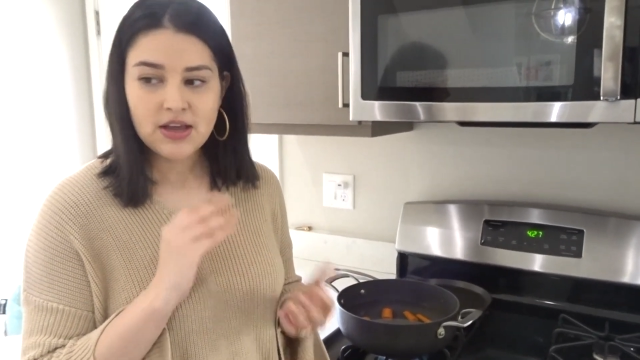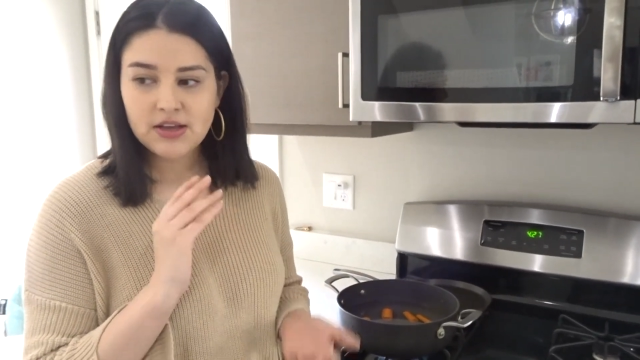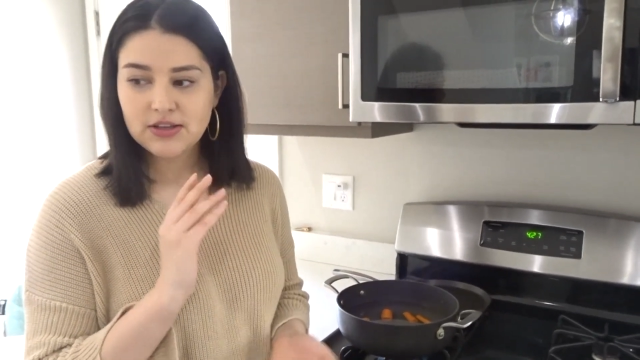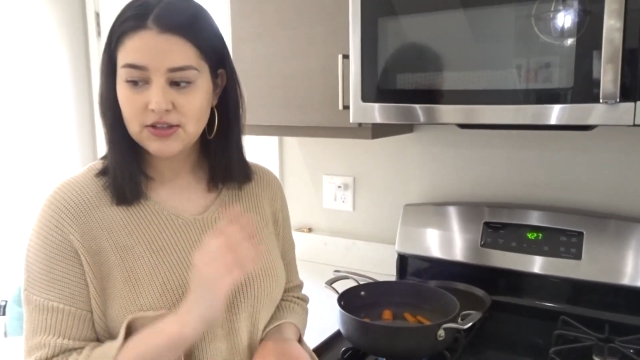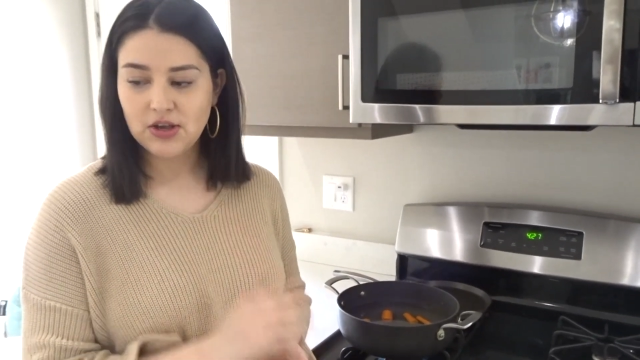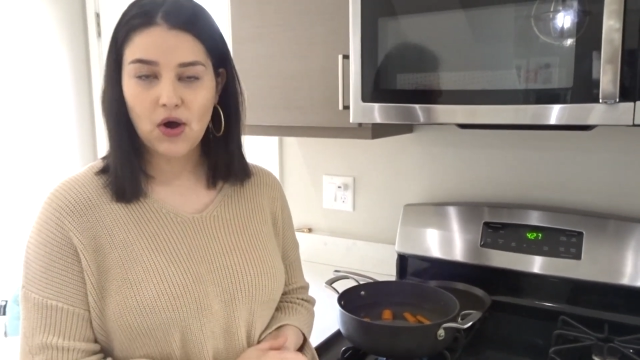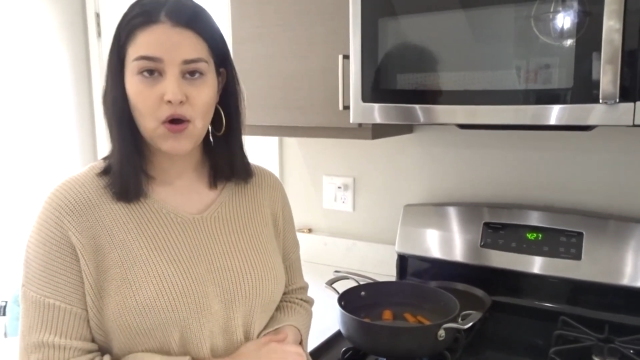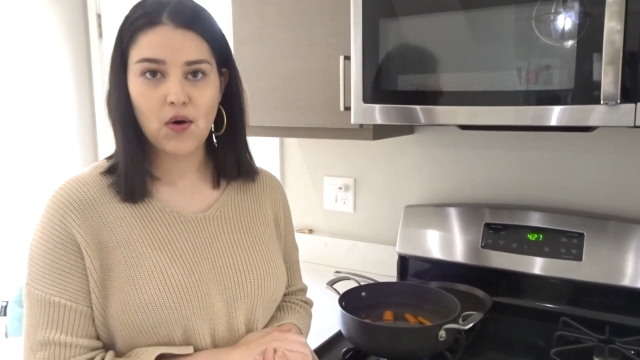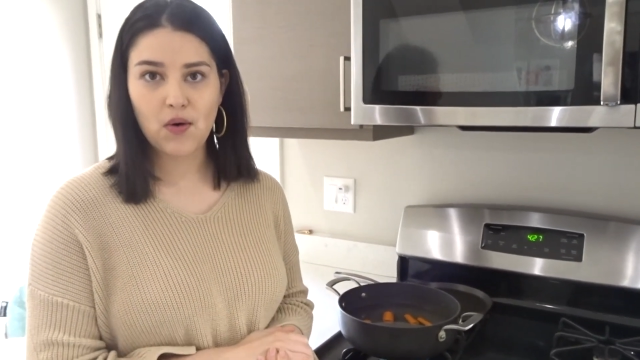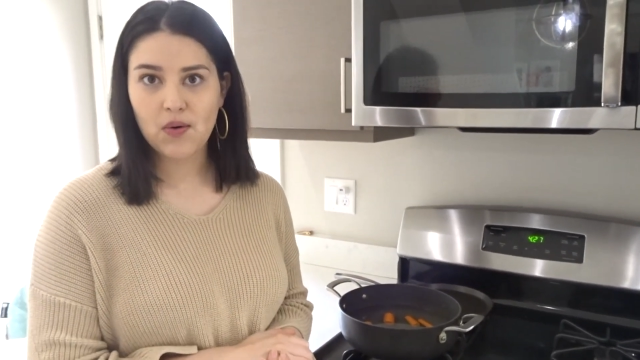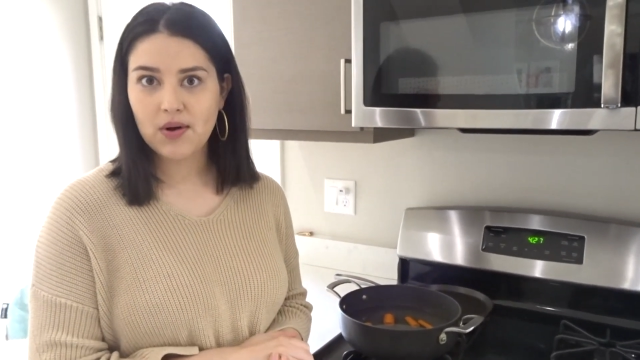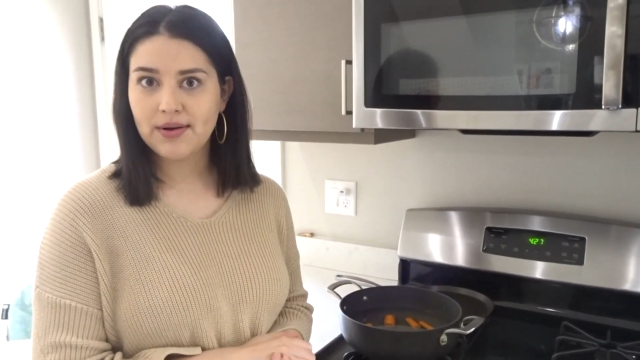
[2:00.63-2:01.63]

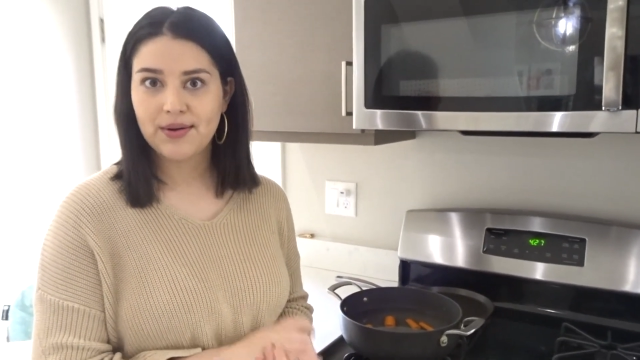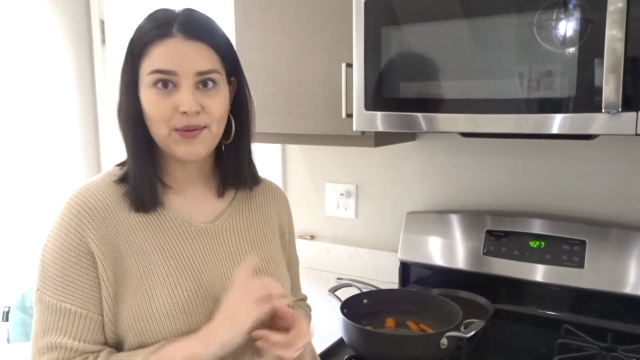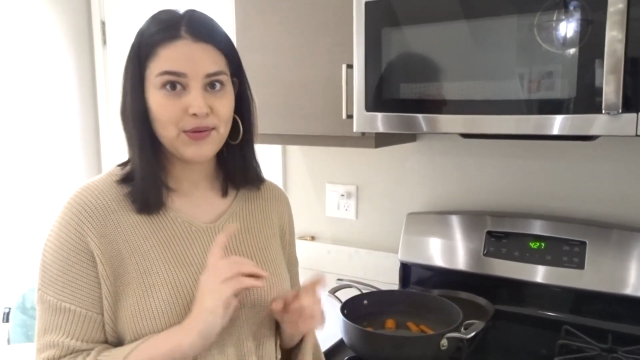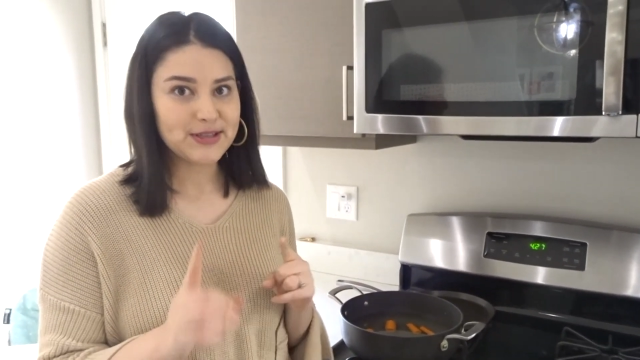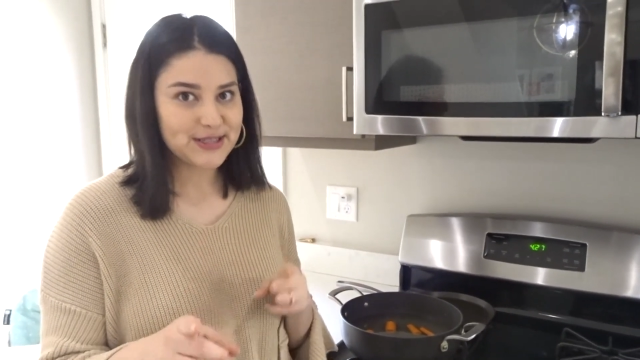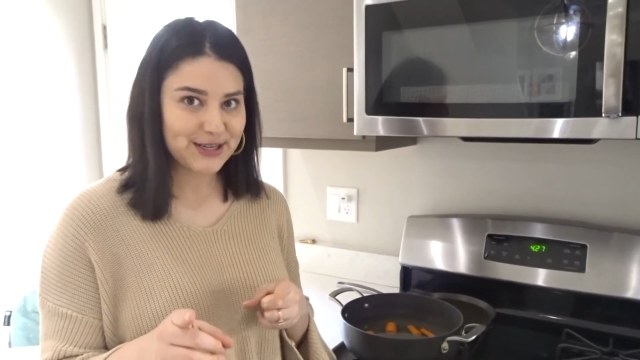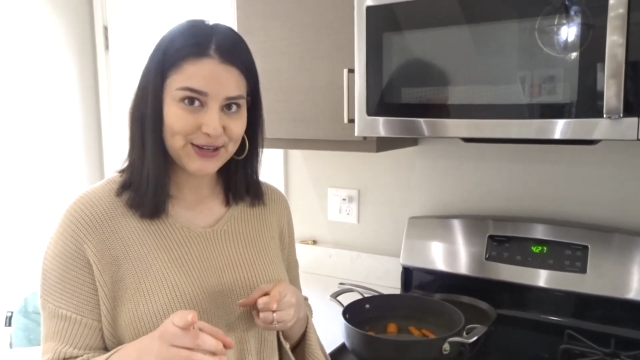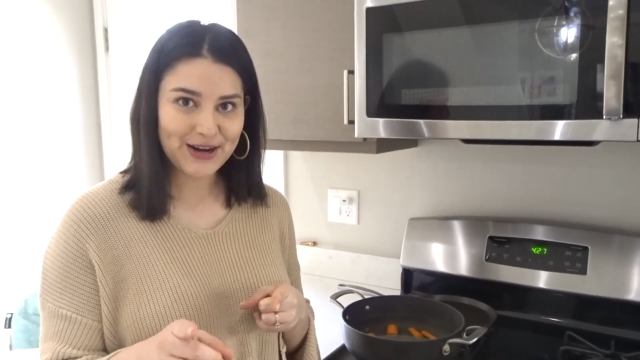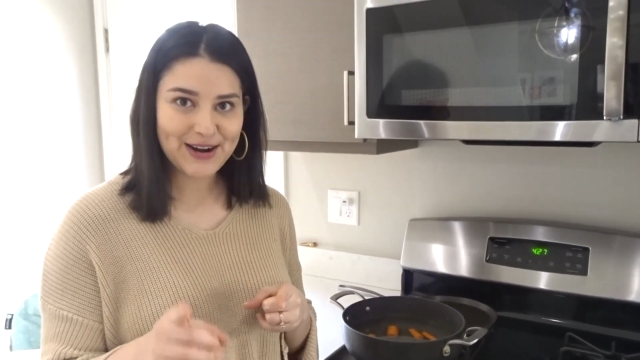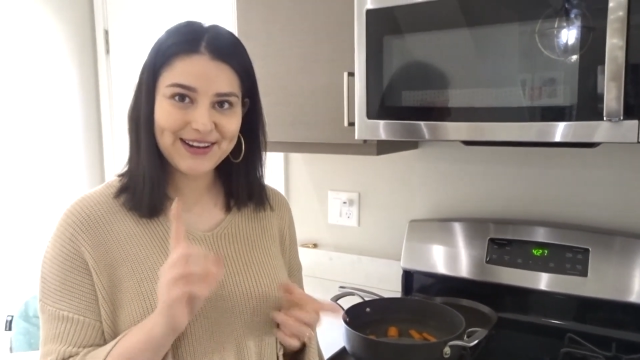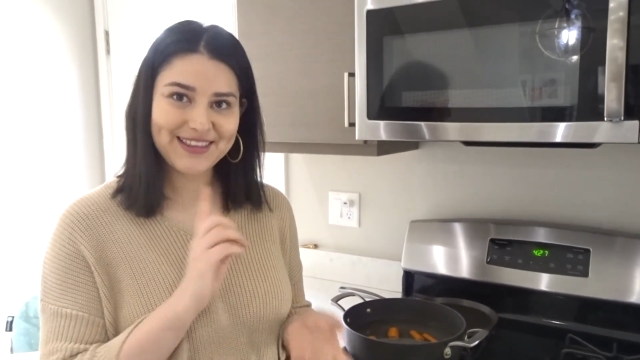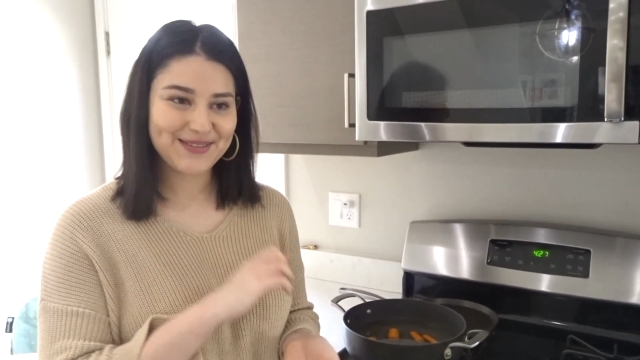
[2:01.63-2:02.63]
So stick
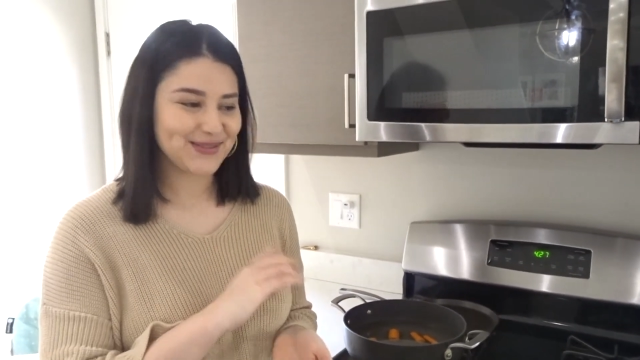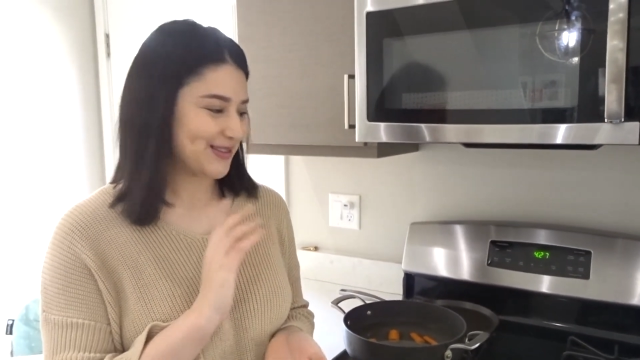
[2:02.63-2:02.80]
around and then